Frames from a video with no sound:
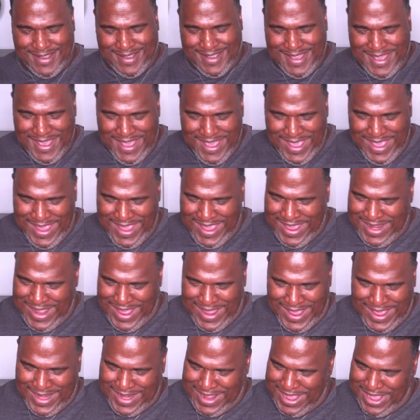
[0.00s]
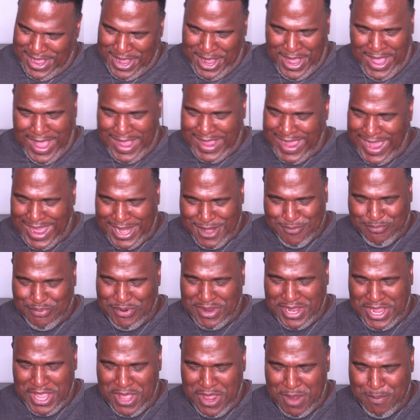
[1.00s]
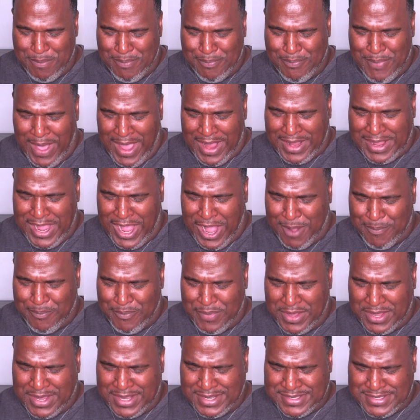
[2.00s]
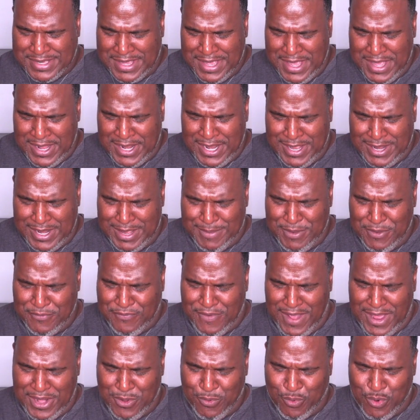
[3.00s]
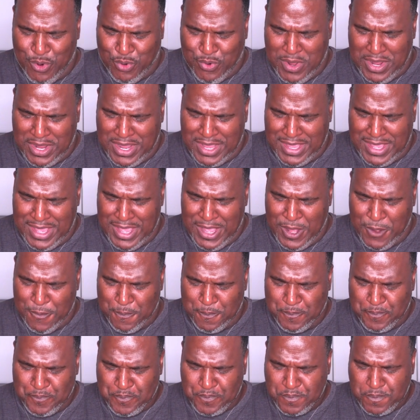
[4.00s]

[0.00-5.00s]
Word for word: and I, and I, I got to bring it back up because let, let me find it real quick again.